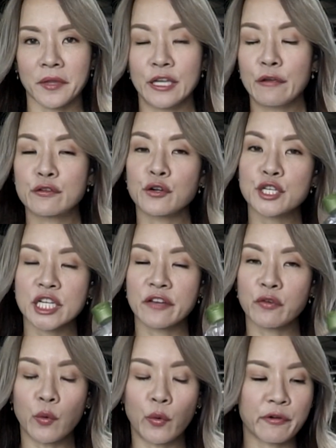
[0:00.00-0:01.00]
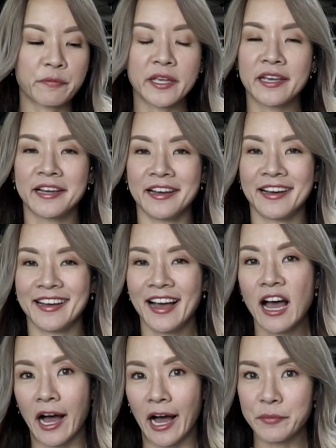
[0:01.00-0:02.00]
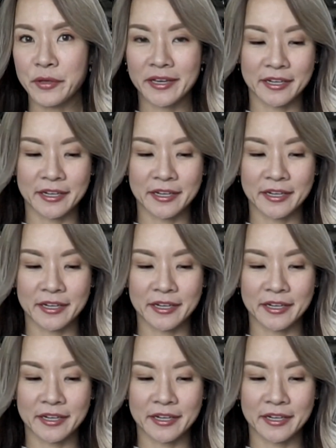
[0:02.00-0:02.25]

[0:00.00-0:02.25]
Yves Rocher, if you want to work with me, I'm here